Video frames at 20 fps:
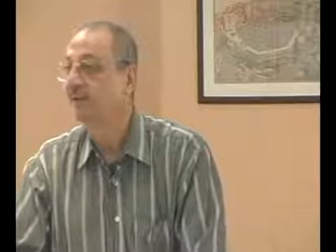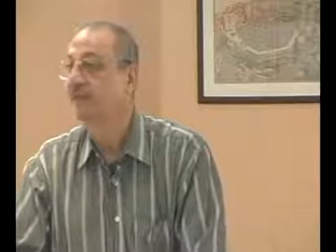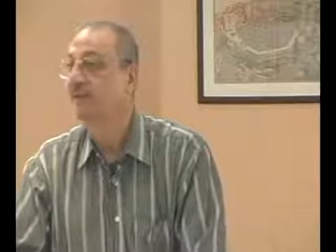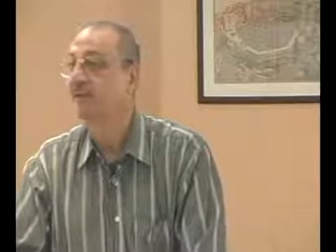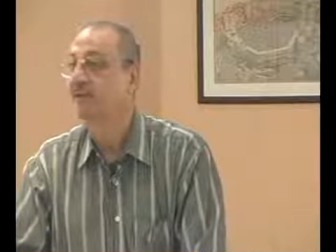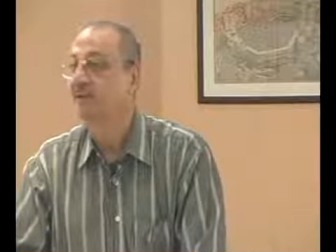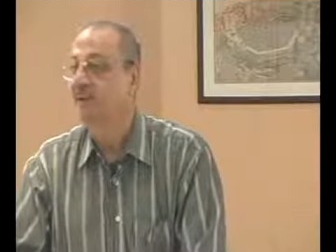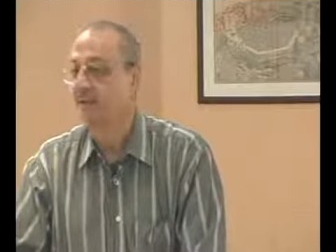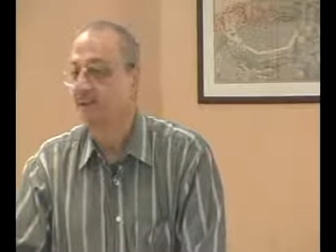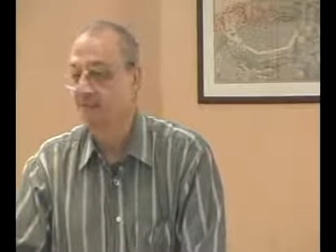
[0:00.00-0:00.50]

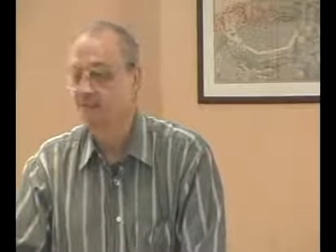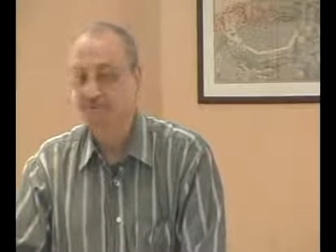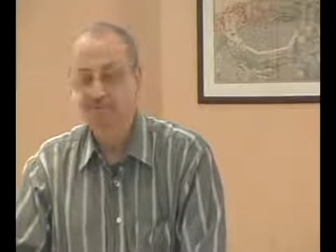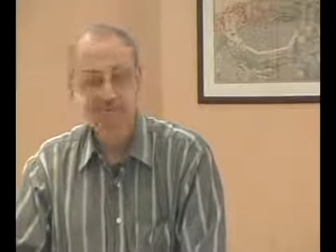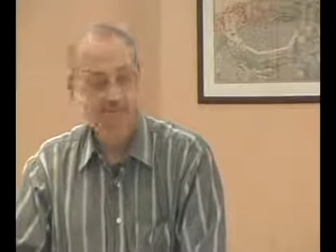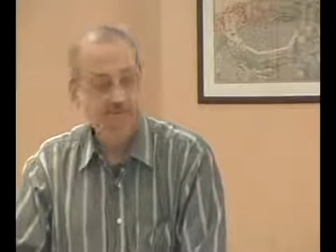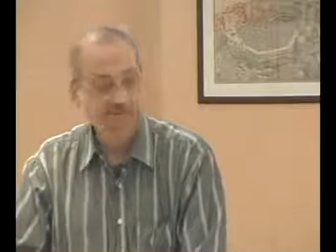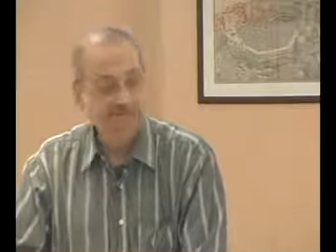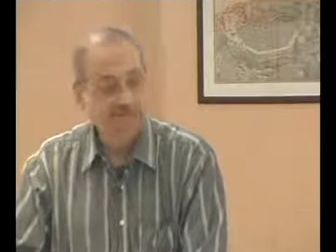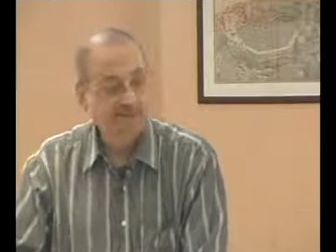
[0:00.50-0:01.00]

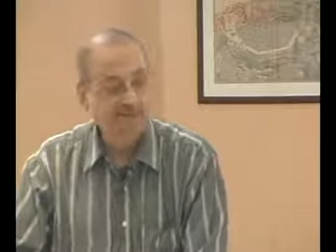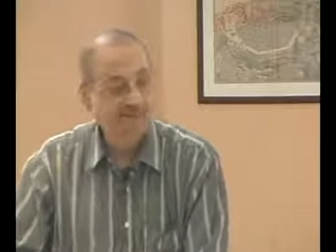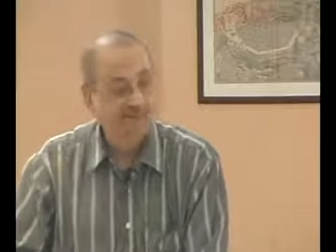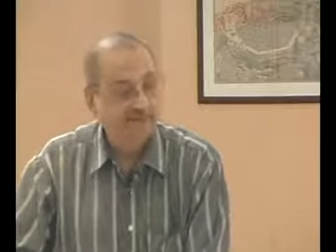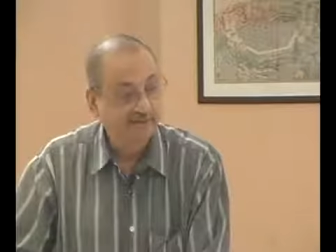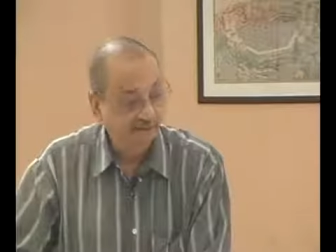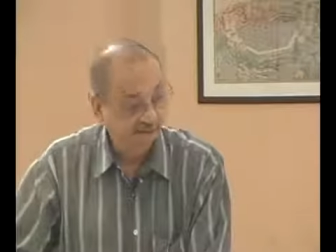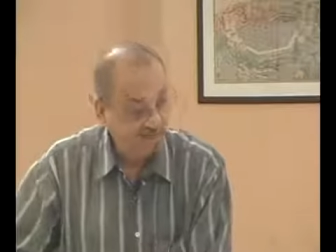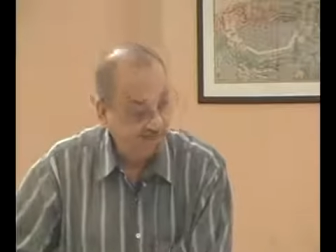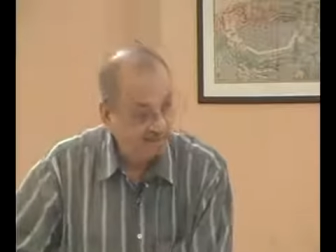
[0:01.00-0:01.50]
nouns
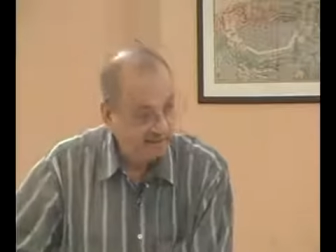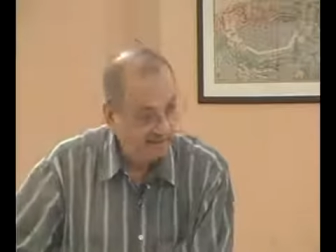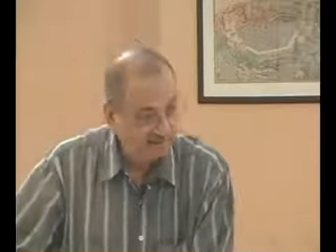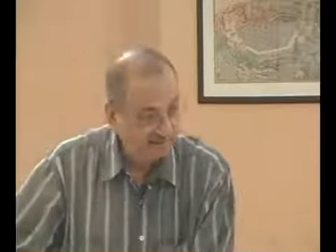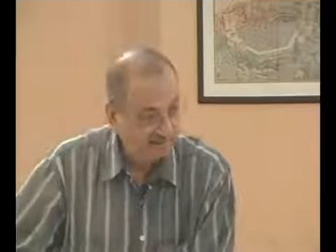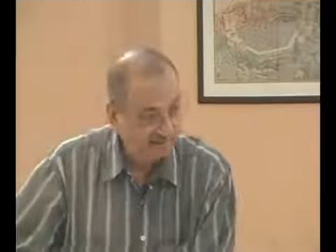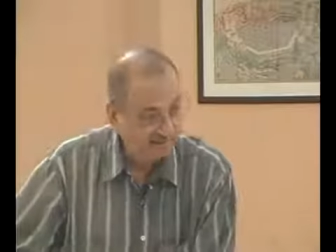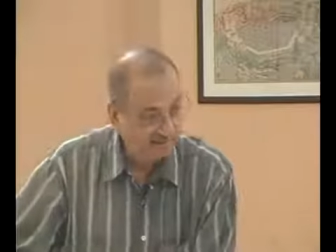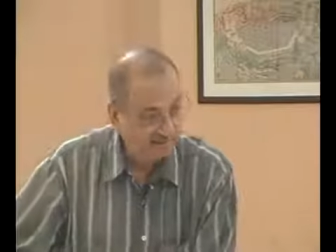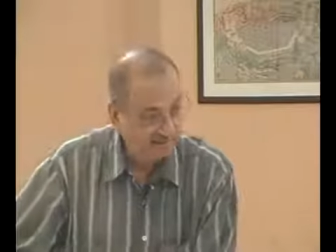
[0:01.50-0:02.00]
decline.
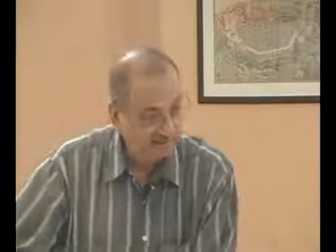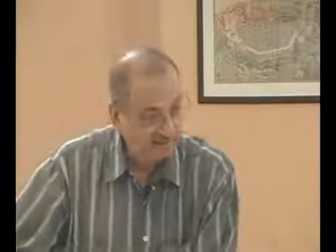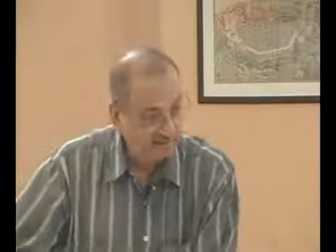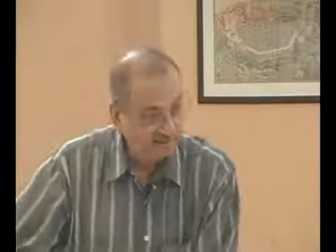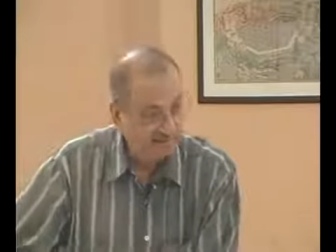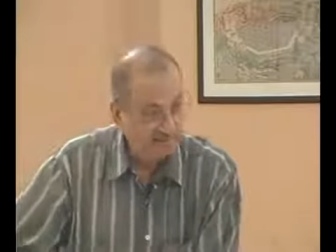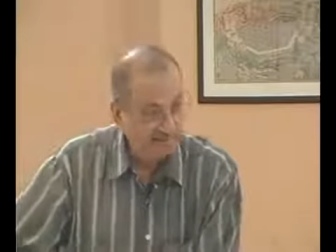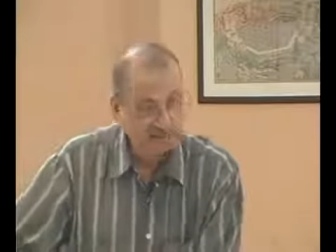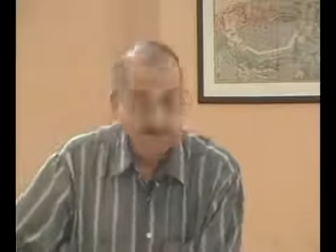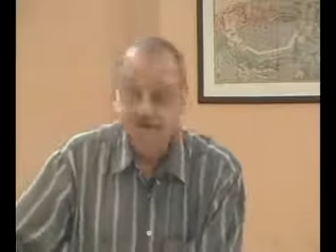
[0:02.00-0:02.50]

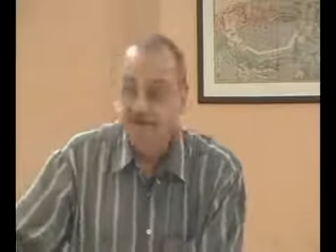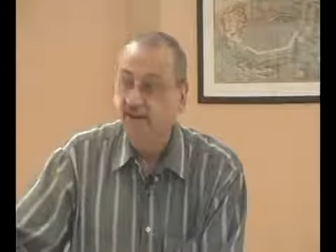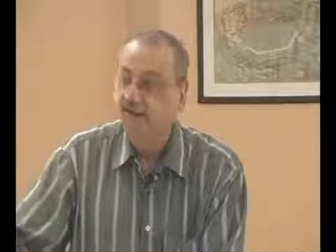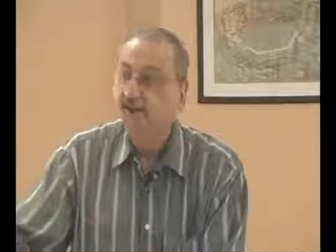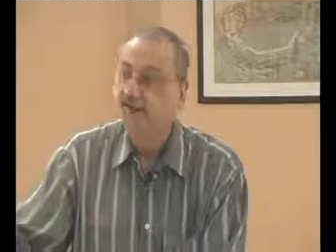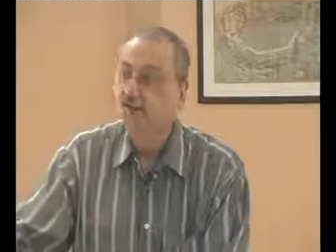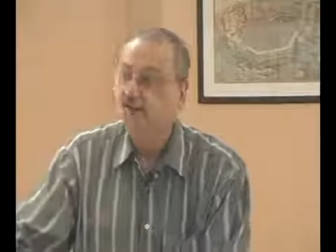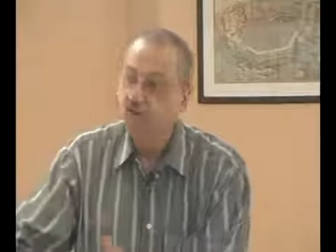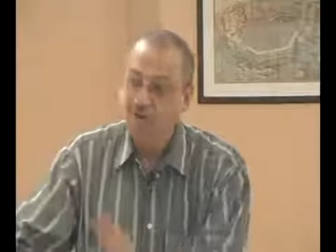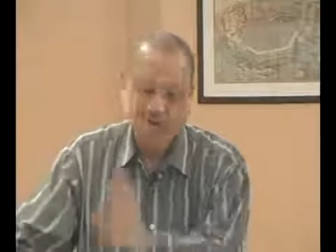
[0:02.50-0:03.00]

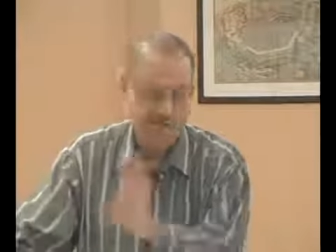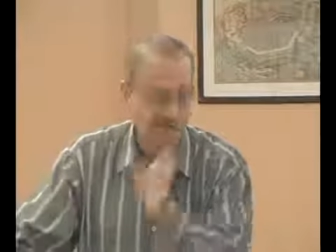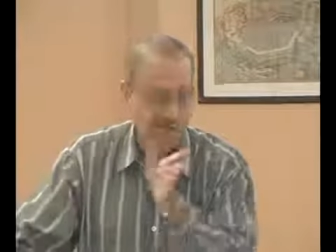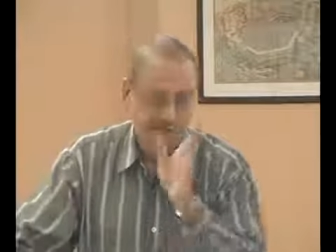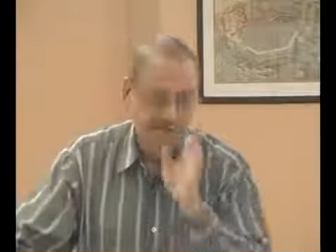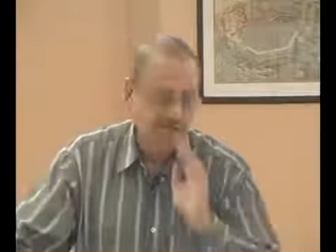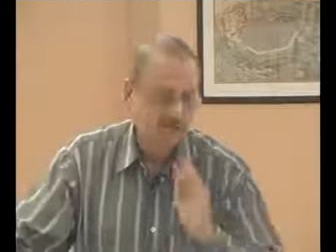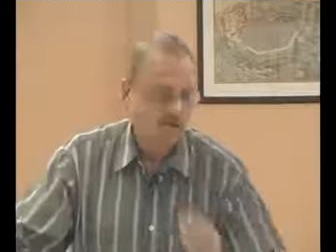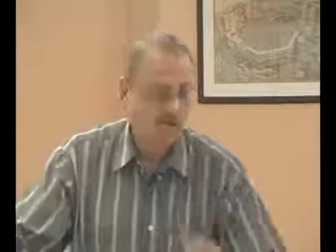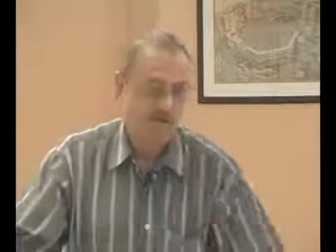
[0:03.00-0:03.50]
You already
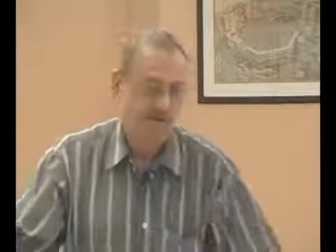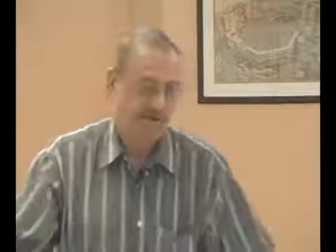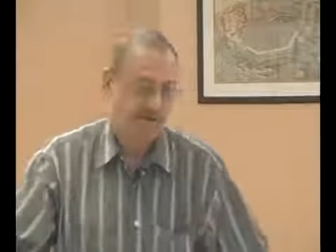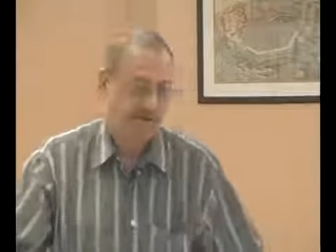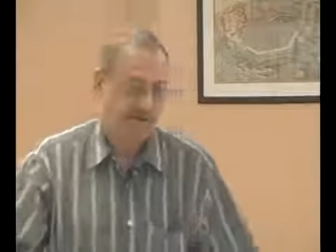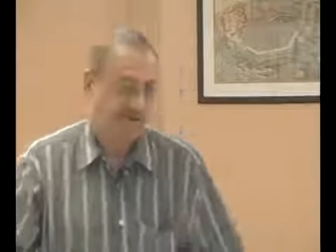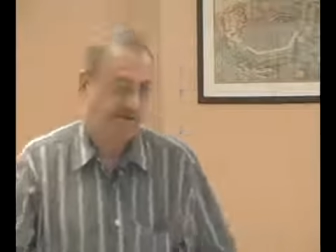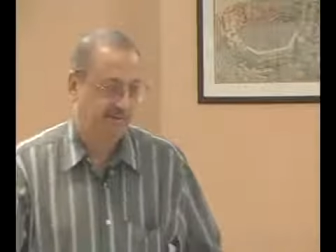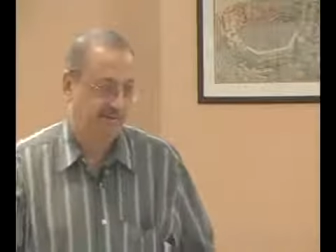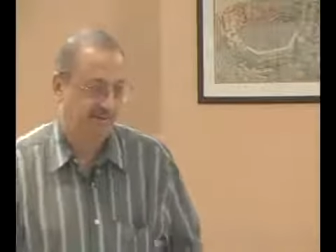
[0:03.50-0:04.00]
know
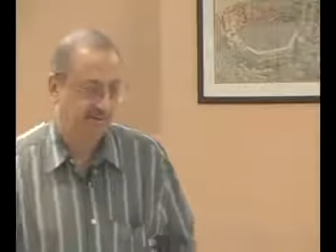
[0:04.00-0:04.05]
it,